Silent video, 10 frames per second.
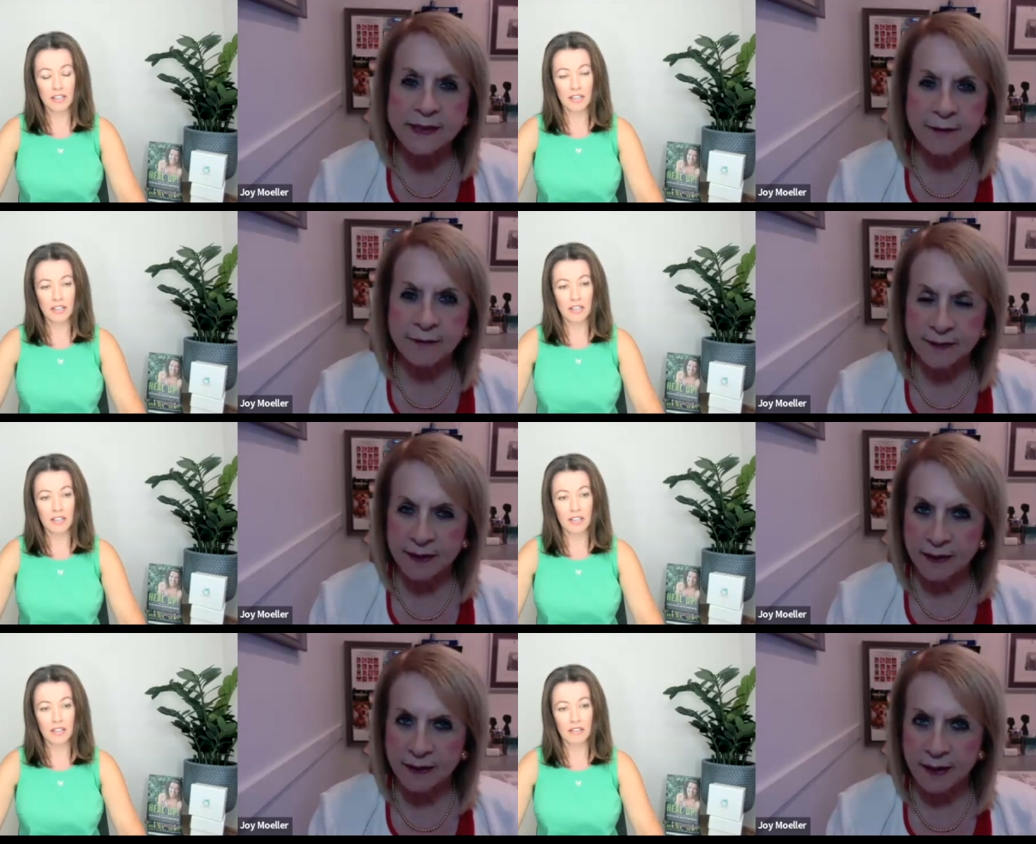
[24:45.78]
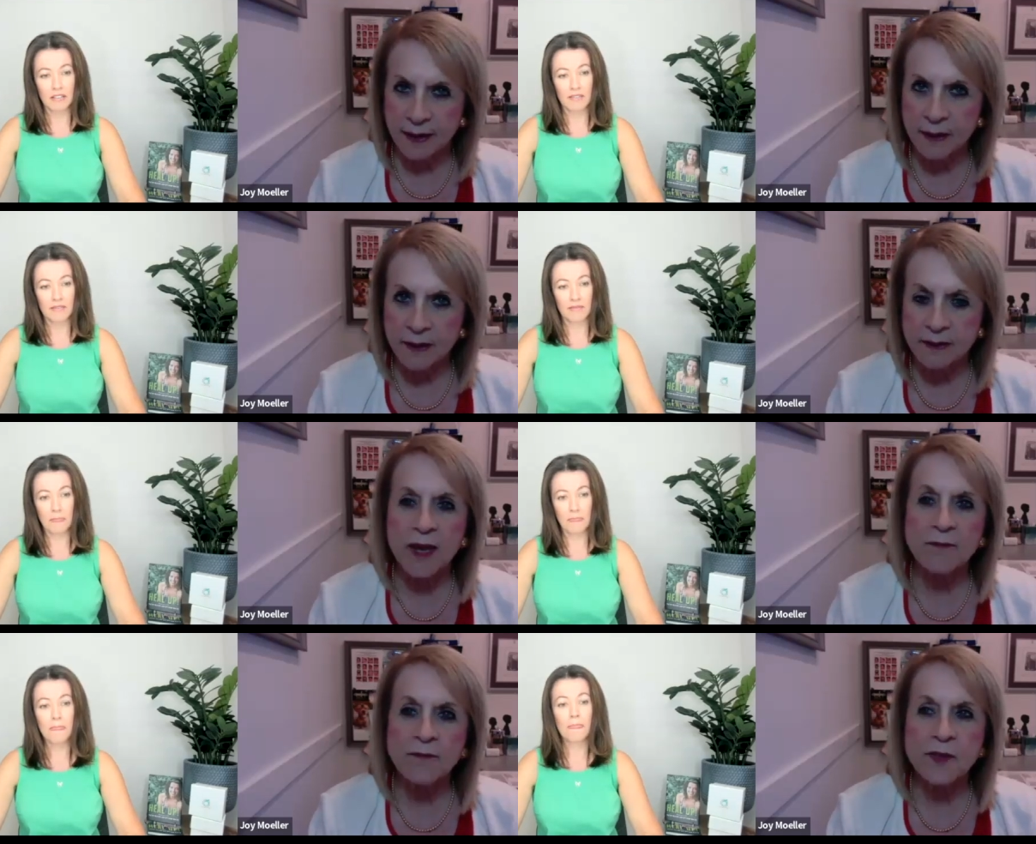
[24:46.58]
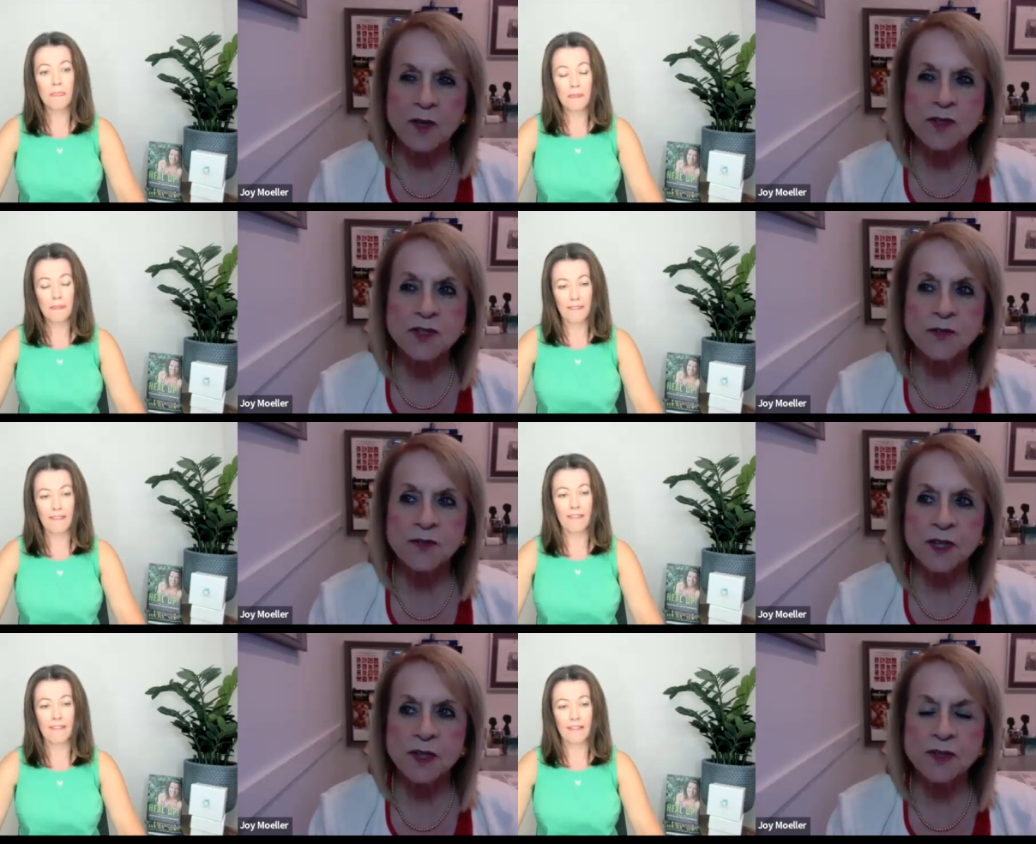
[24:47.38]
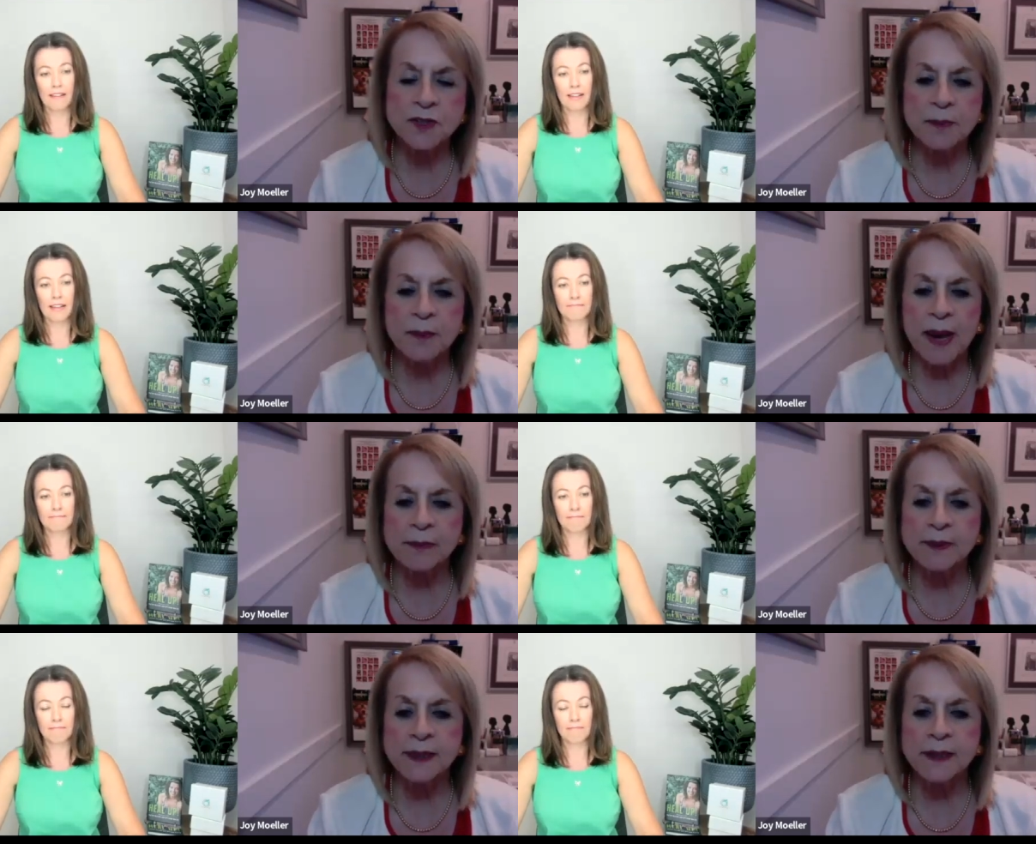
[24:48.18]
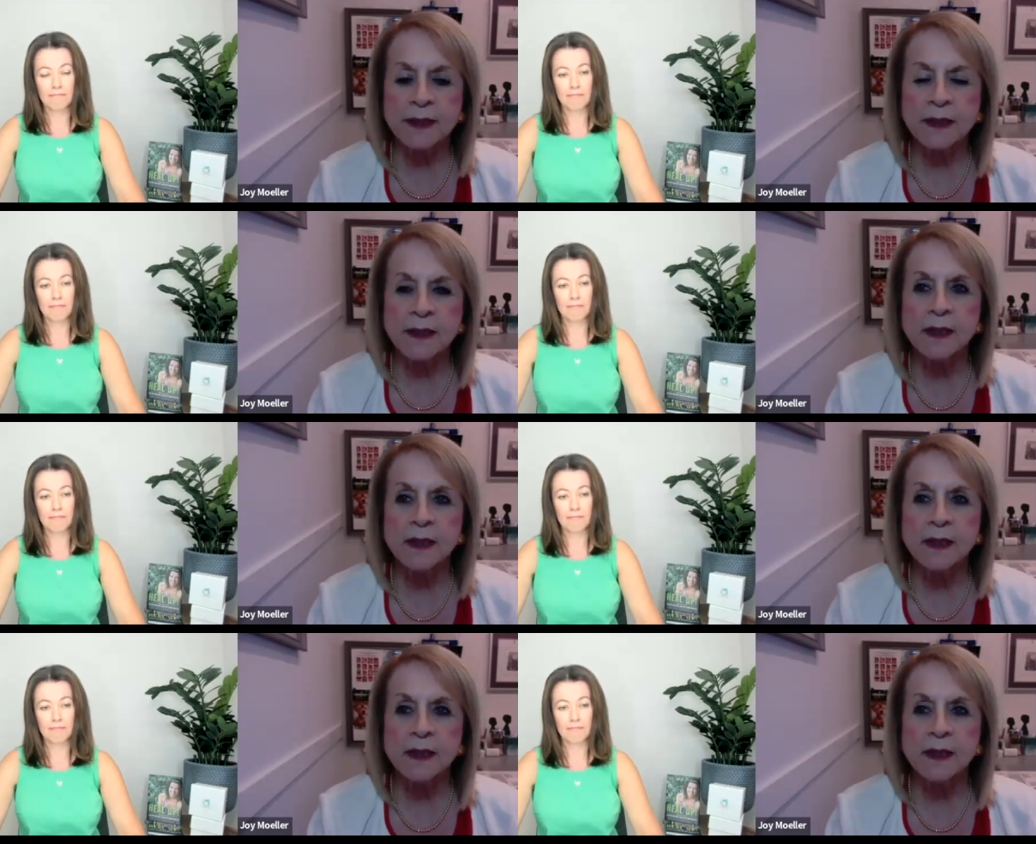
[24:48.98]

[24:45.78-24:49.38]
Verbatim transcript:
Speaker 1: definitely. If they're severe sleep apnea,